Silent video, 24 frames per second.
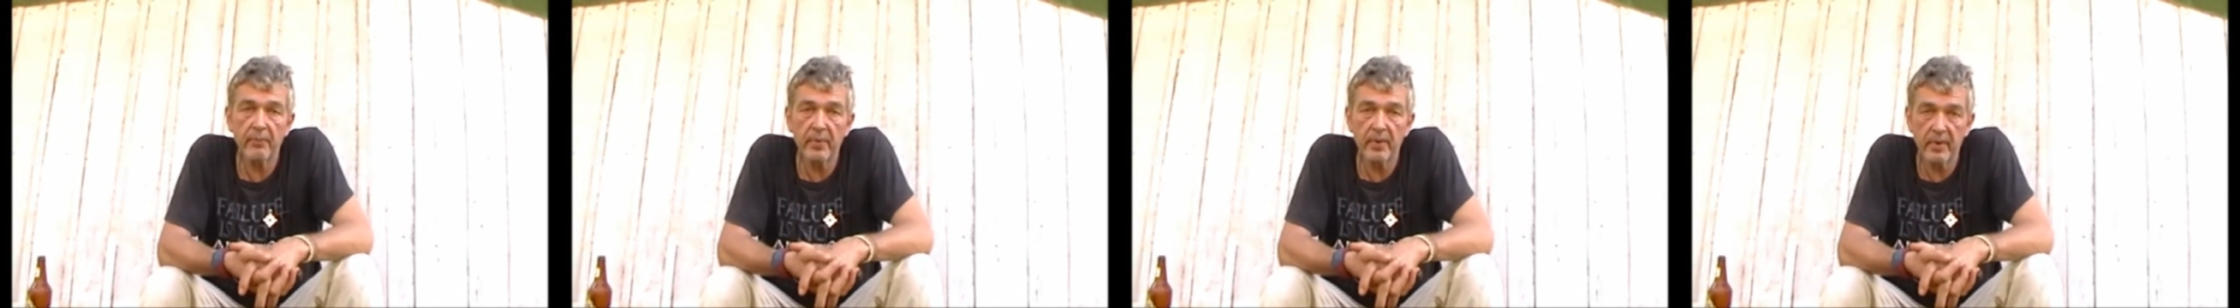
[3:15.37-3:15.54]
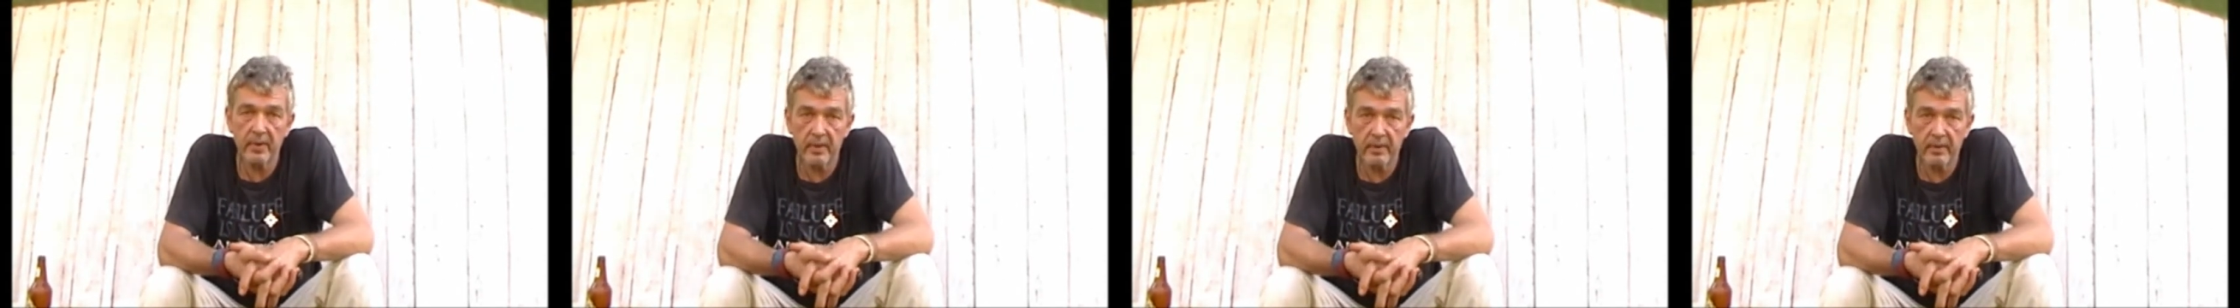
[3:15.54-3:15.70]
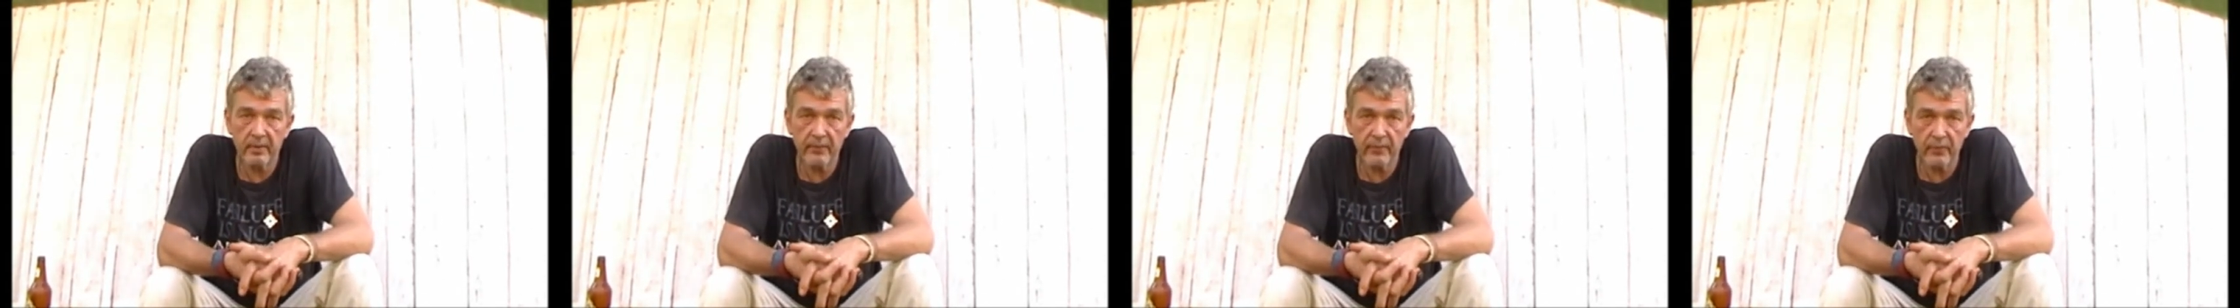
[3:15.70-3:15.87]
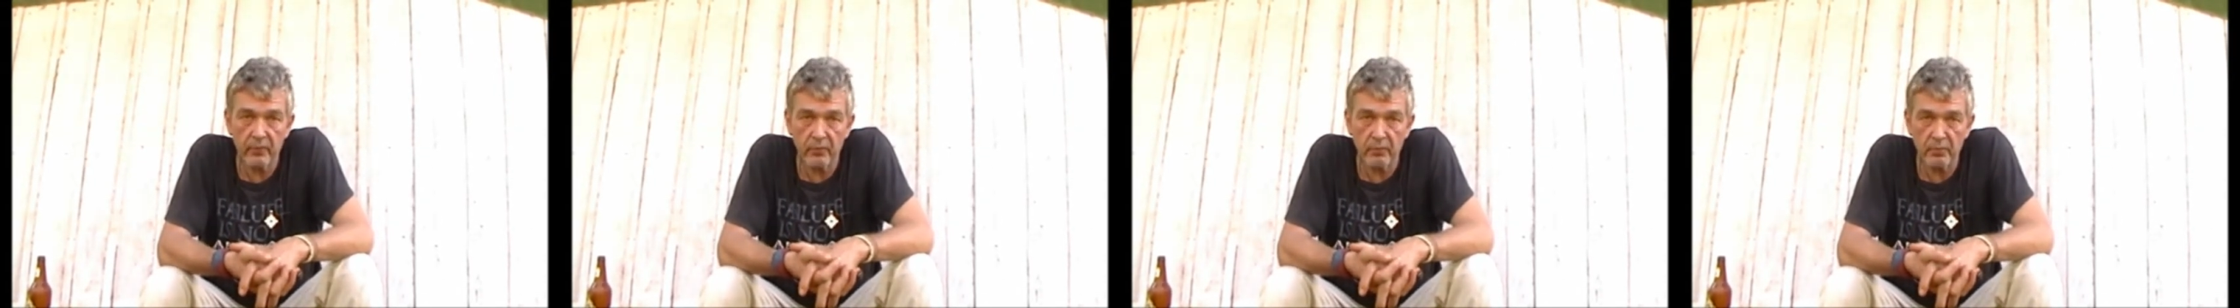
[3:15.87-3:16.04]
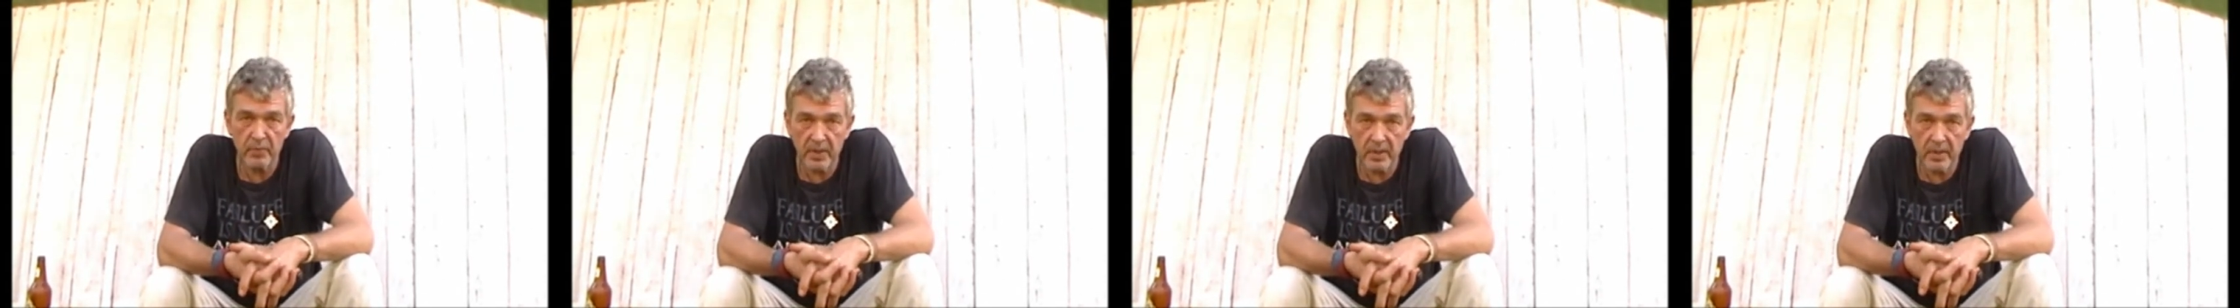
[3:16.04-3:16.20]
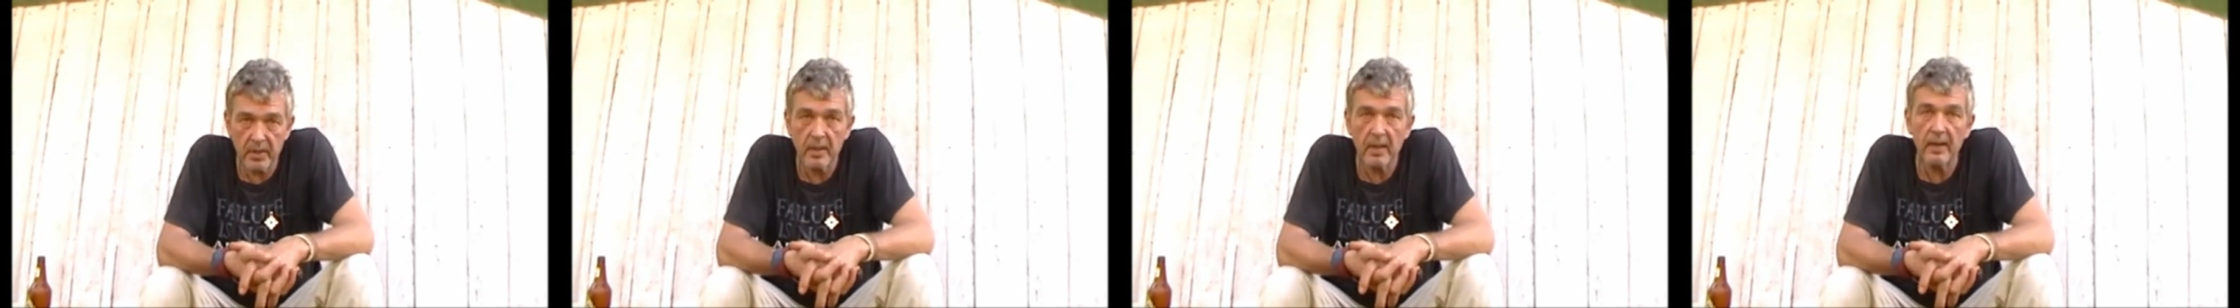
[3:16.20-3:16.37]
been for
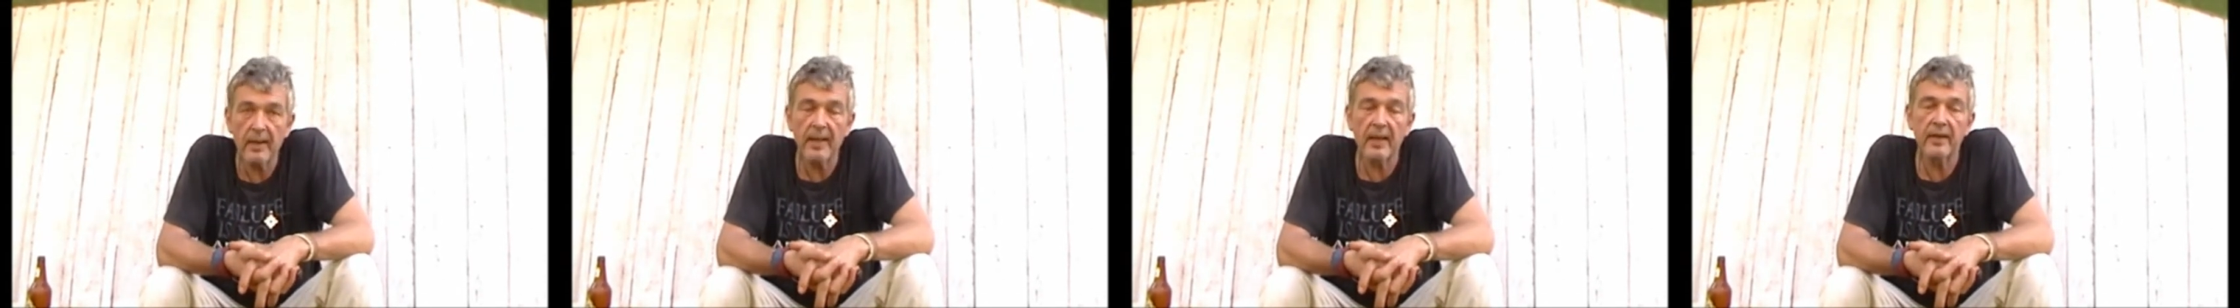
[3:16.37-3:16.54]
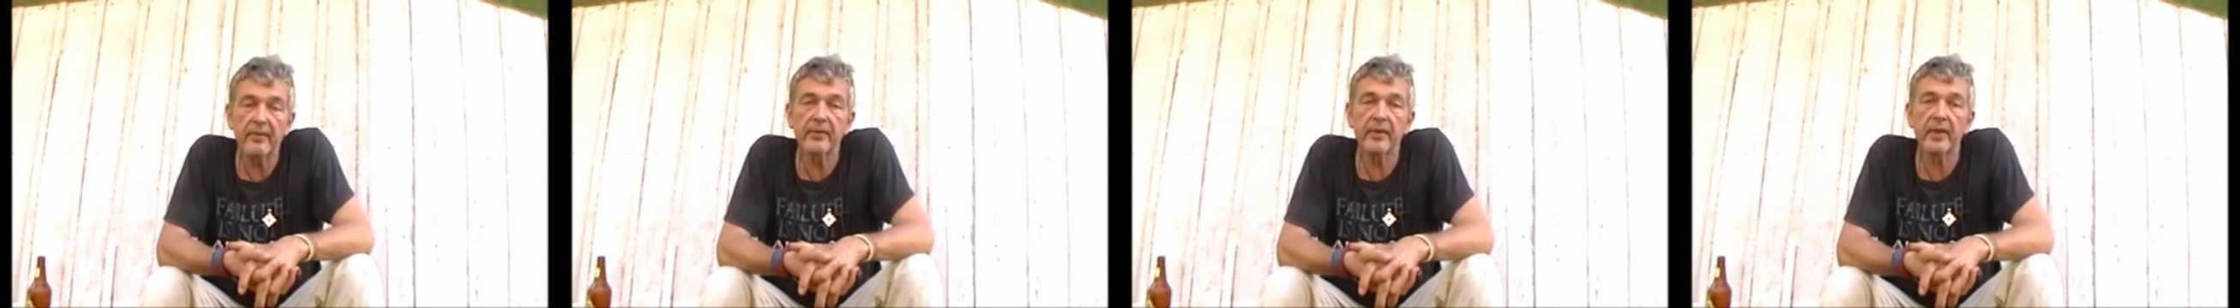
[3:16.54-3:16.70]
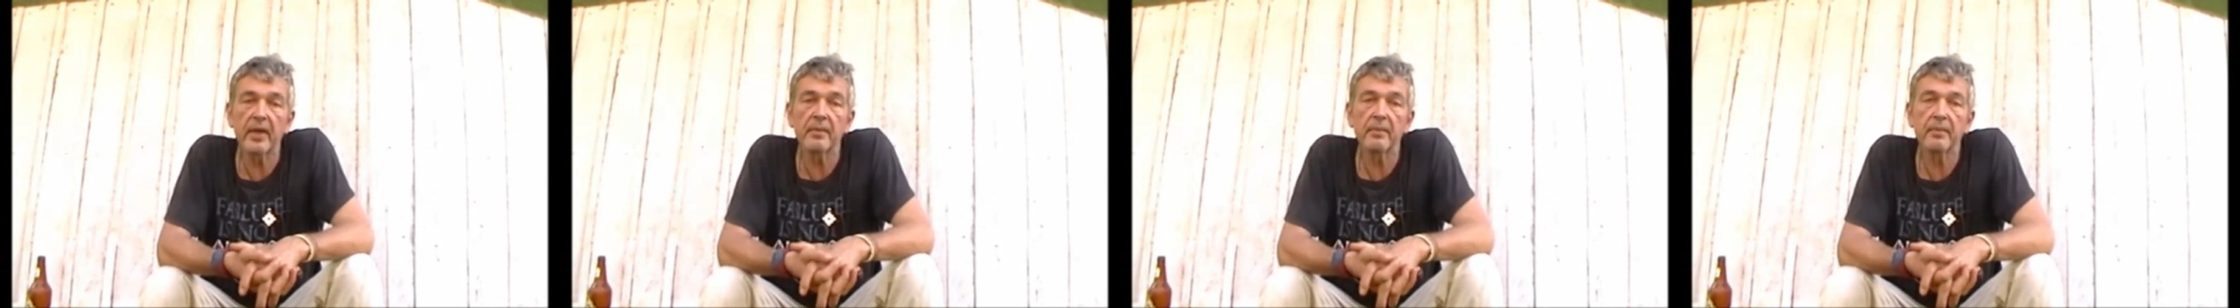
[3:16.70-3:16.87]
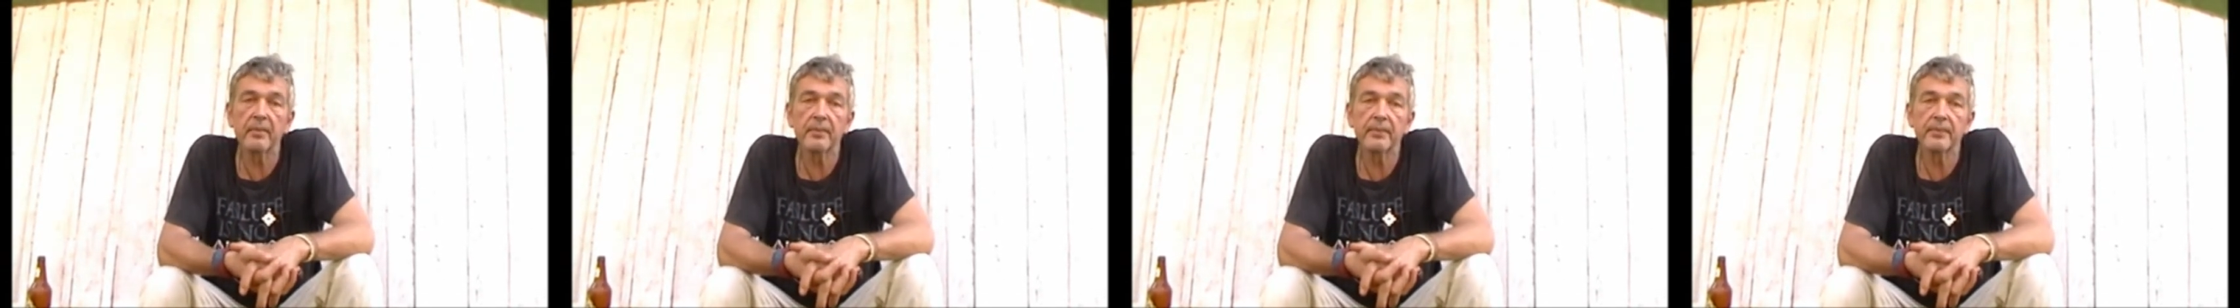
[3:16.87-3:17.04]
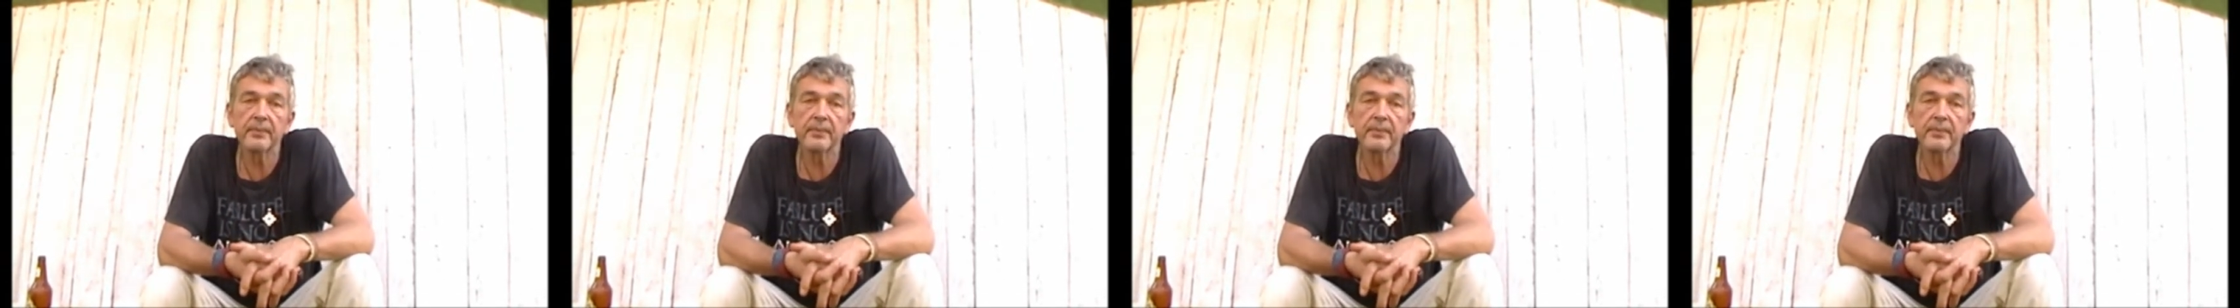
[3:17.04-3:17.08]
me a lifetime